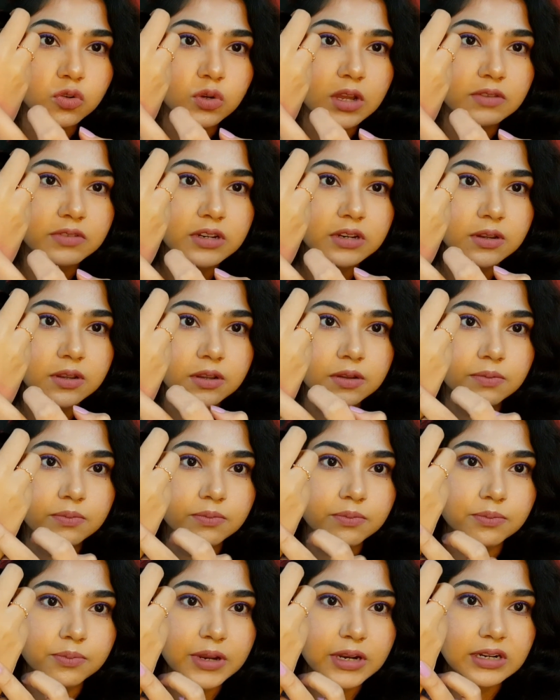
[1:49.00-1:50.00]
you, I will
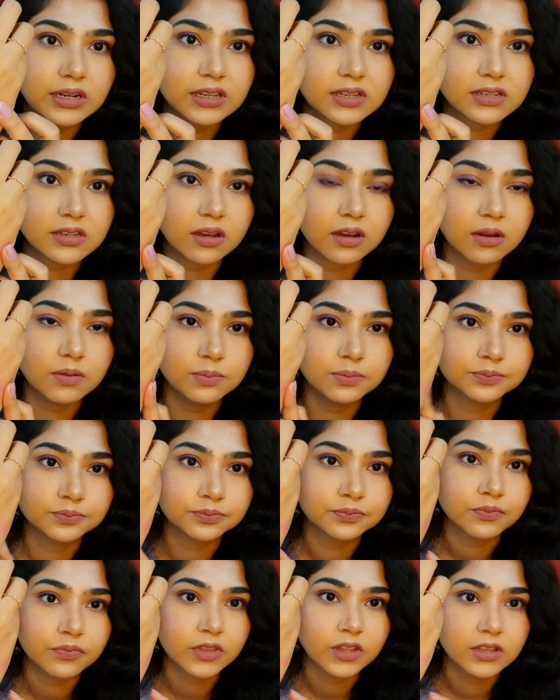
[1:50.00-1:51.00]
build this up.
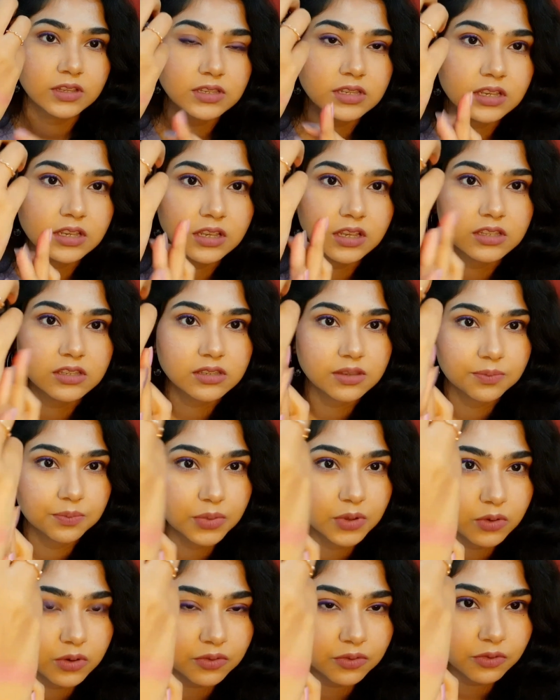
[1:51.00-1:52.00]
See, it's a
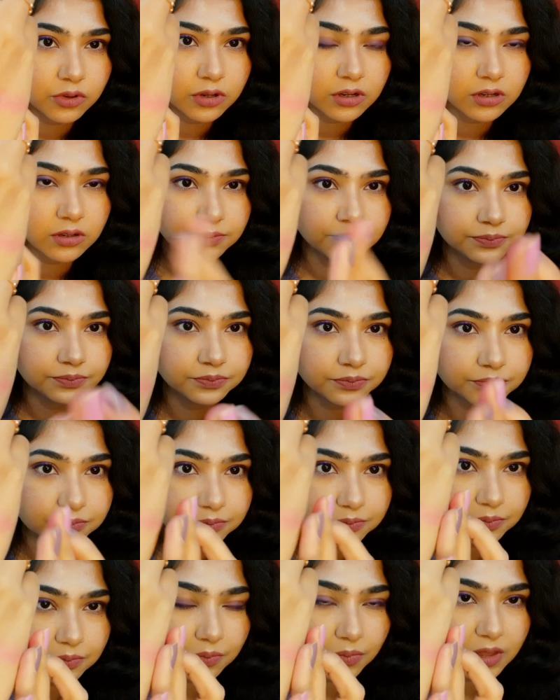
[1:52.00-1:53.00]
beautiful
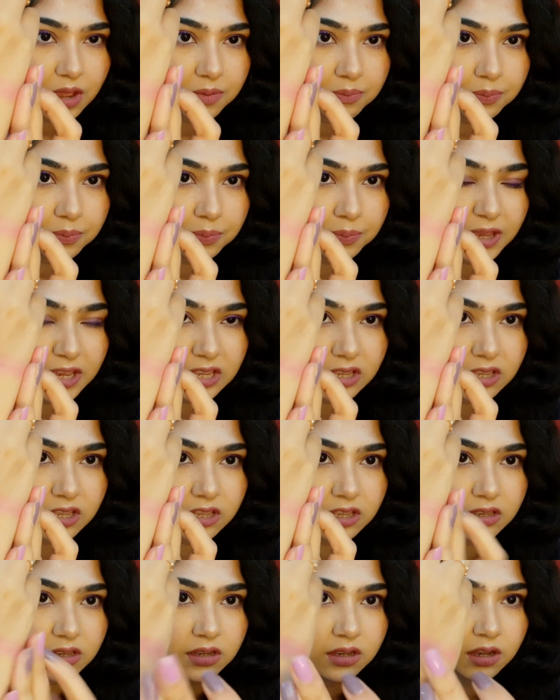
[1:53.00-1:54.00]

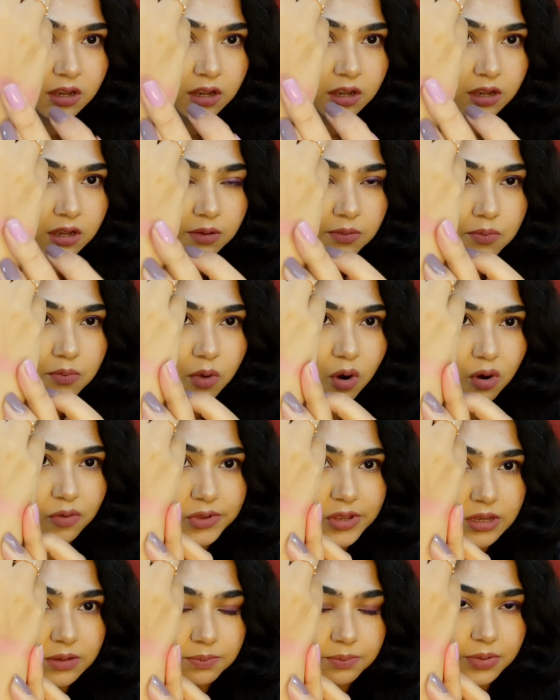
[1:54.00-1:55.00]
pinky
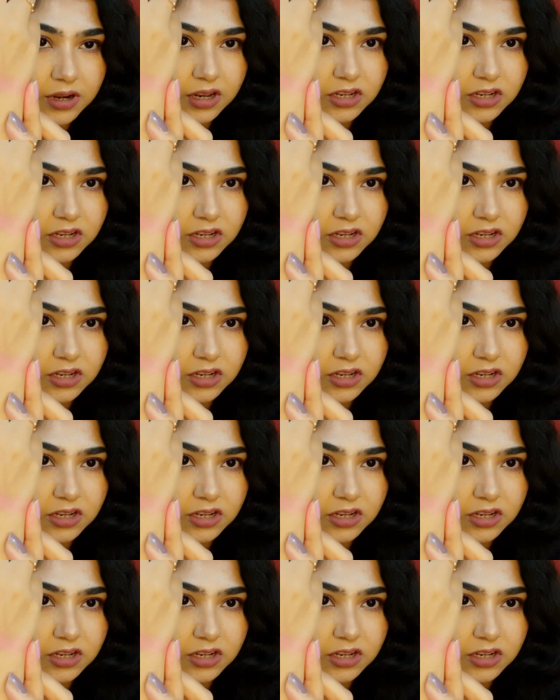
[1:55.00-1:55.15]
mauve